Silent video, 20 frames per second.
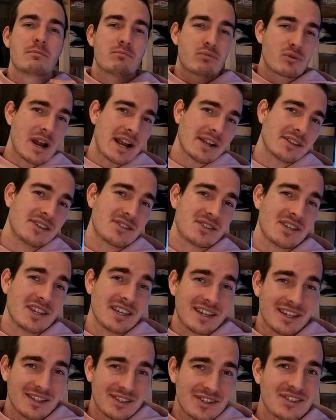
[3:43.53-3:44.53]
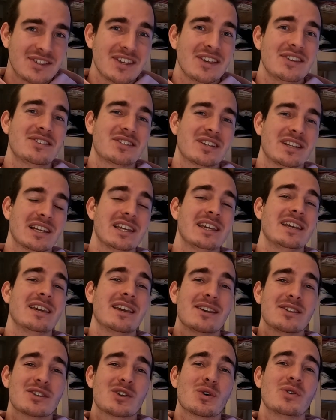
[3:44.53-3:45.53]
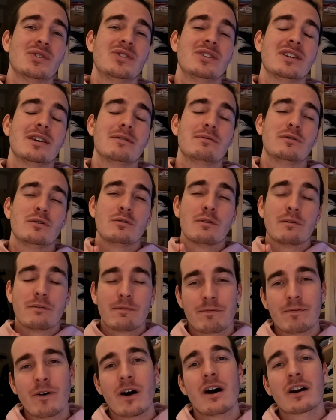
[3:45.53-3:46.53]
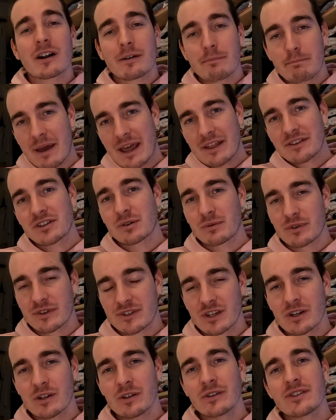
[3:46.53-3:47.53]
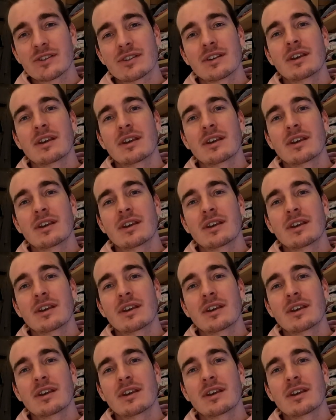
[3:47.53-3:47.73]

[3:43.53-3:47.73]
practicing consistently is going to give you far better result